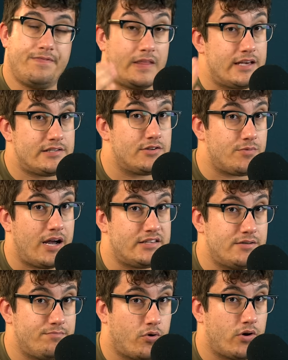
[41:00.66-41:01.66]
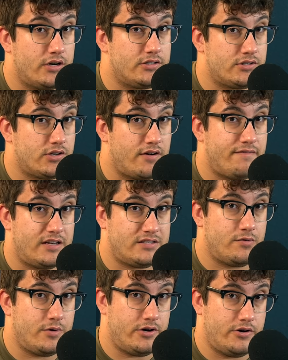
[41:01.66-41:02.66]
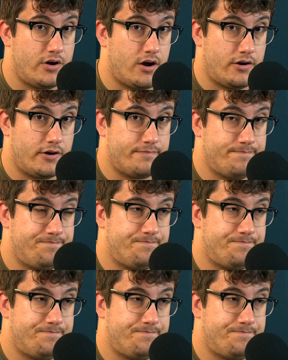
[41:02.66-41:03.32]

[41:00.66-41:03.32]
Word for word: this is why it's important to start investing when you're younger.